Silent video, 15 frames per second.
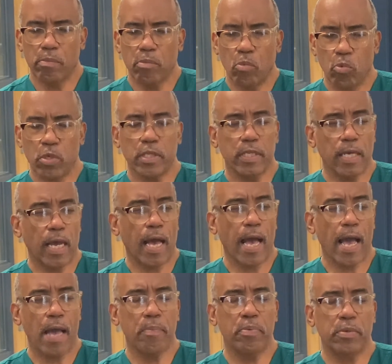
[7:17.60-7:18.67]
we see a
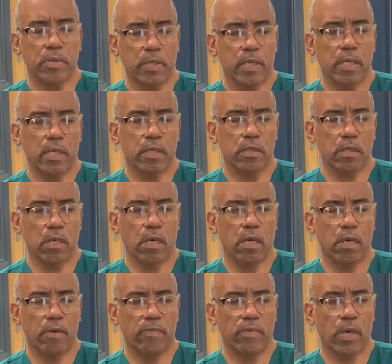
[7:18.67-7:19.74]
high percentage
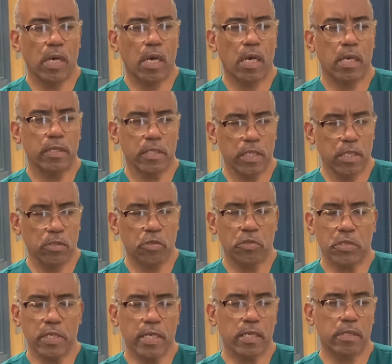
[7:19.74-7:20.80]
of senior
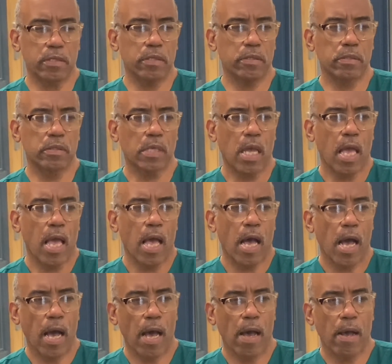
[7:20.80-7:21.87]
citizens,
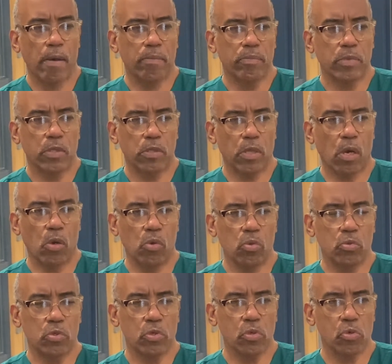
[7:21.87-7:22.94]

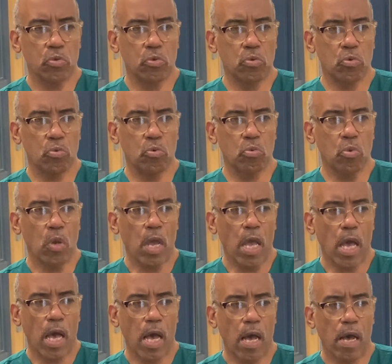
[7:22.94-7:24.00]
those who
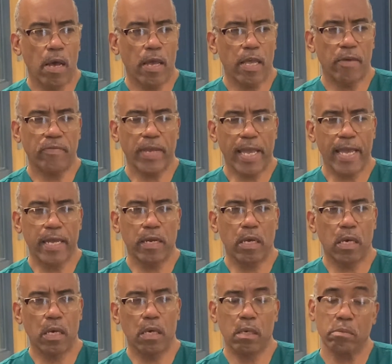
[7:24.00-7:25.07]
have had
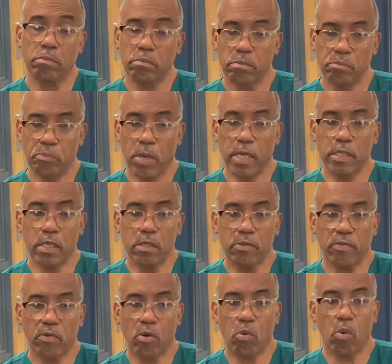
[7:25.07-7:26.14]
bunions
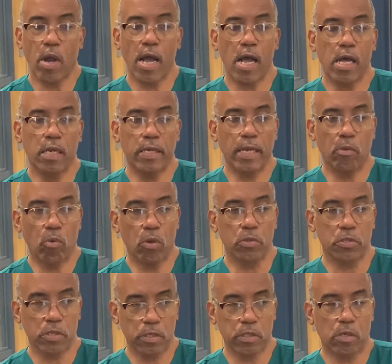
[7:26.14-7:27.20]
for a while and they want
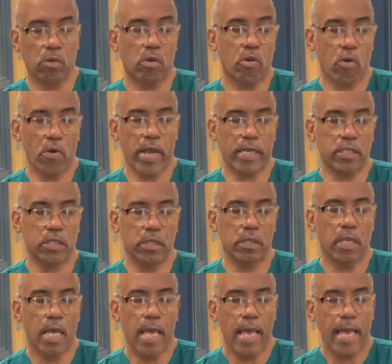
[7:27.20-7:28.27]
surgical correction.
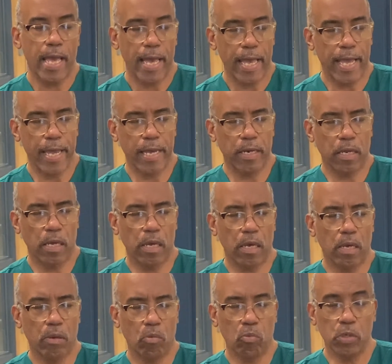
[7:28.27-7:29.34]
And
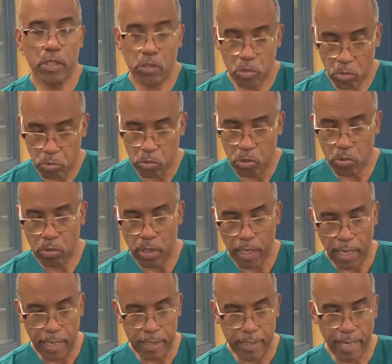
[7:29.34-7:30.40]
we do the
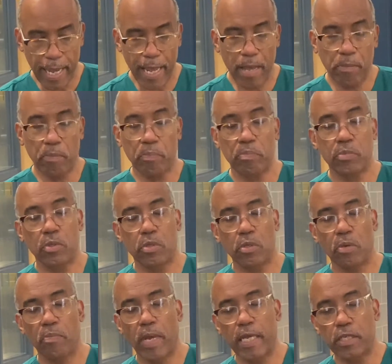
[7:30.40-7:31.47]
exam to
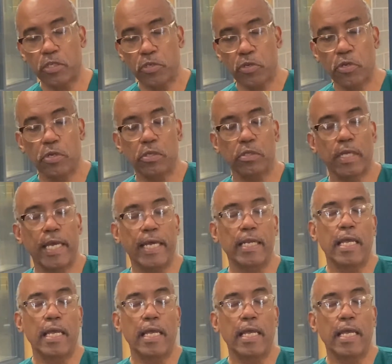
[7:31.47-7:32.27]
make sure that